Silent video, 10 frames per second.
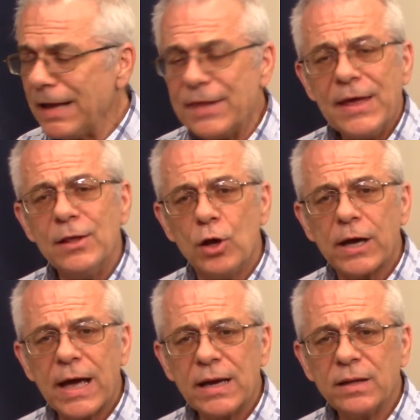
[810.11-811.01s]
and they
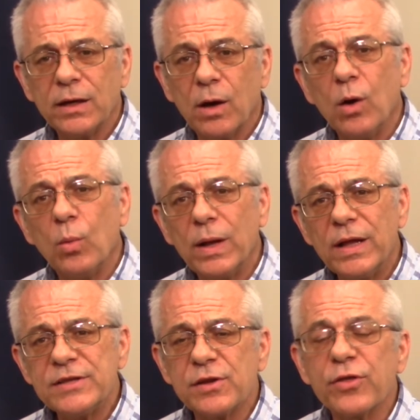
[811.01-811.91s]
look at it and they go, oh, well,
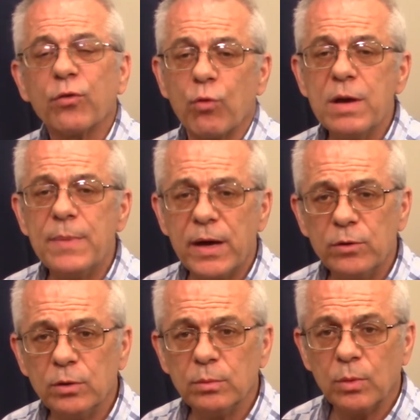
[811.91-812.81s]
it's a
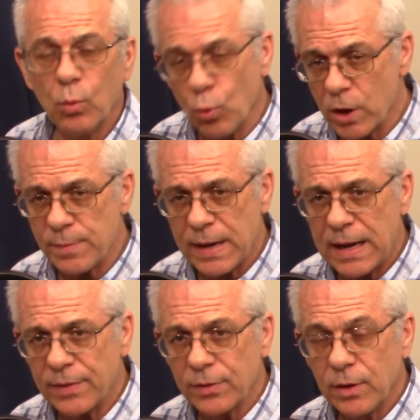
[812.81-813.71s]
3-bedroom,
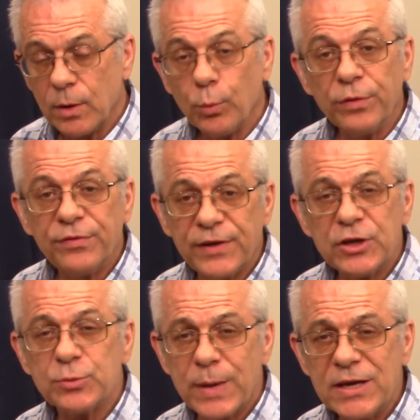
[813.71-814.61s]
1-bath with
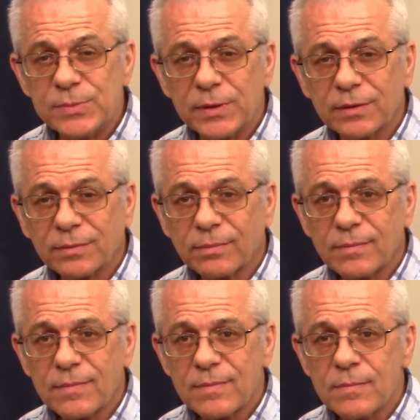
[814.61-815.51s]
finished basement.
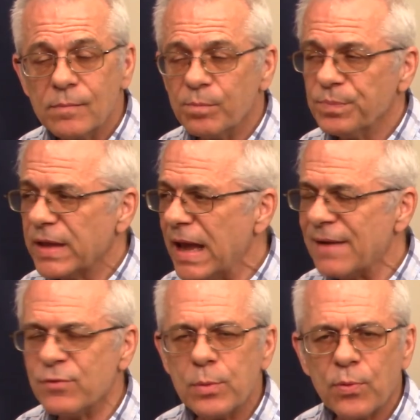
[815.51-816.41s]

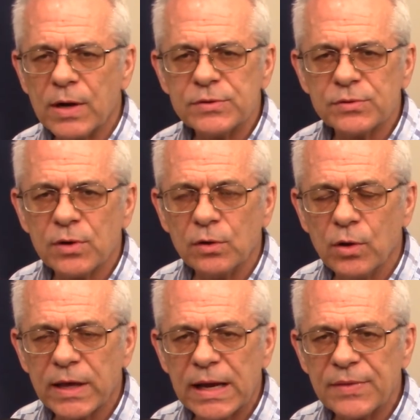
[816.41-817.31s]
Every appraiser is going to
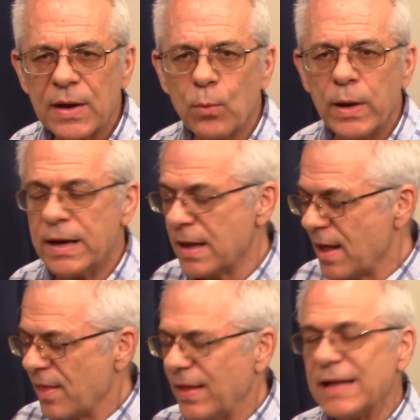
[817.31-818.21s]
look at it that way.
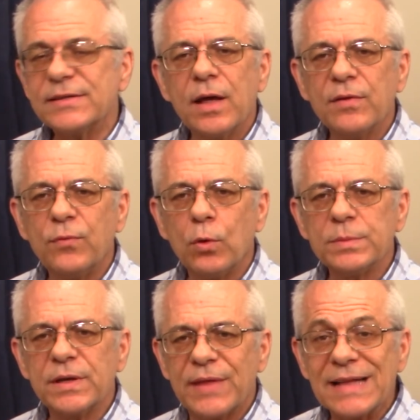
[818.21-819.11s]
That's how the
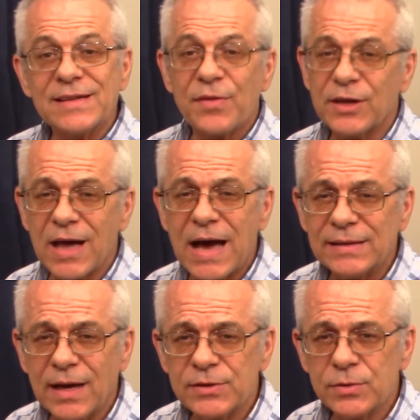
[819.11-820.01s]

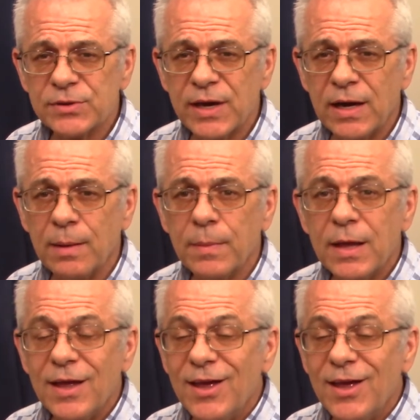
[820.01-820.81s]
guidelines are set up.